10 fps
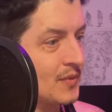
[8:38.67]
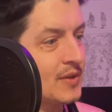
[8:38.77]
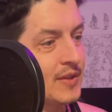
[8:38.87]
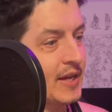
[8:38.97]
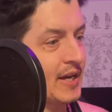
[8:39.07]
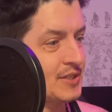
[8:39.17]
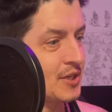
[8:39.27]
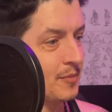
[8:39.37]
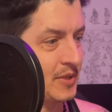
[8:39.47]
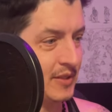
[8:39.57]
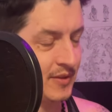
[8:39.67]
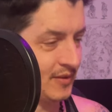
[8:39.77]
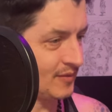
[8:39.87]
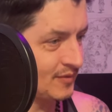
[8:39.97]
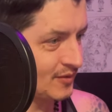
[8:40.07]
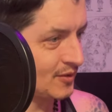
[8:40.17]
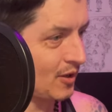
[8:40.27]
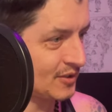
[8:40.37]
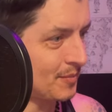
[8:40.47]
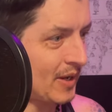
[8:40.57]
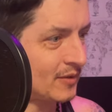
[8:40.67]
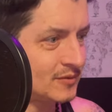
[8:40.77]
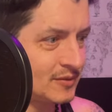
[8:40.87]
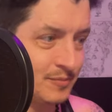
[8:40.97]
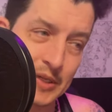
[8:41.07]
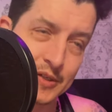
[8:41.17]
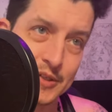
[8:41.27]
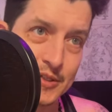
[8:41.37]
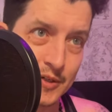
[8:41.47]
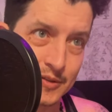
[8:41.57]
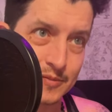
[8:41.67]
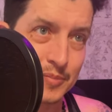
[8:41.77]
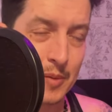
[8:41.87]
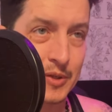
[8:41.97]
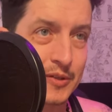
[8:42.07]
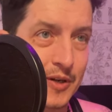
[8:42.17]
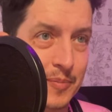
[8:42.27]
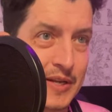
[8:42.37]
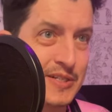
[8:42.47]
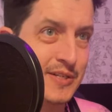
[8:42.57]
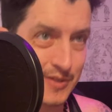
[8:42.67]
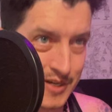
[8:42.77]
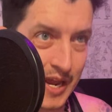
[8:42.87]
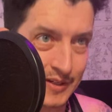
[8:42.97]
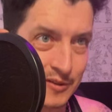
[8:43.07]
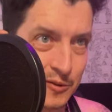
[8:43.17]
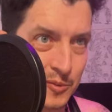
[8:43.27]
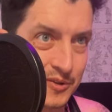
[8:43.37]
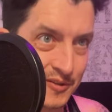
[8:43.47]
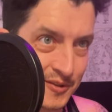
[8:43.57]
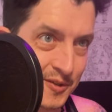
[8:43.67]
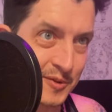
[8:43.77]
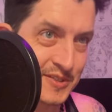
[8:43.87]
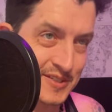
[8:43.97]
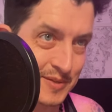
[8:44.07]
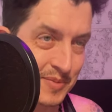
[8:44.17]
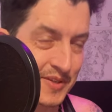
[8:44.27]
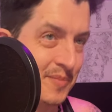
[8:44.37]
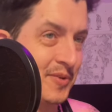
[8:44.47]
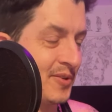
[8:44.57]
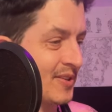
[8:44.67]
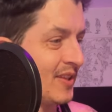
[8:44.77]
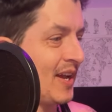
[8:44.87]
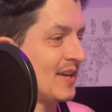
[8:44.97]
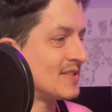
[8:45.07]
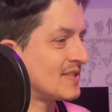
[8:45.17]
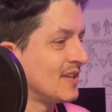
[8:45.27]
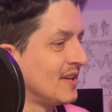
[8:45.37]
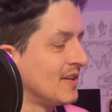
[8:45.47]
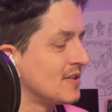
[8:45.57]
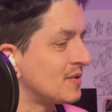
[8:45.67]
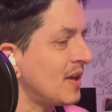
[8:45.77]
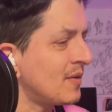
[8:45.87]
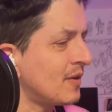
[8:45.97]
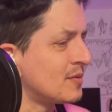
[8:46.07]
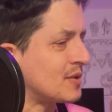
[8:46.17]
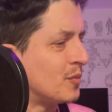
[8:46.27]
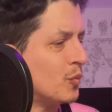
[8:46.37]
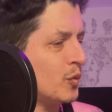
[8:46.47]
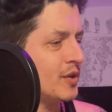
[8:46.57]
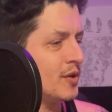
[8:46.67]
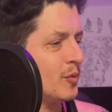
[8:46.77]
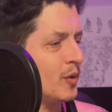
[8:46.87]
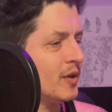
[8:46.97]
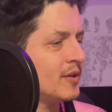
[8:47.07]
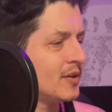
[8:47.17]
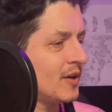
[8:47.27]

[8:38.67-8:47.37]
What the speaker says: they got chummy and talked about, man, you need to probably clean up that teacher's act. I don't know what they're doing sleeping in the middle of class. So that was a weird one.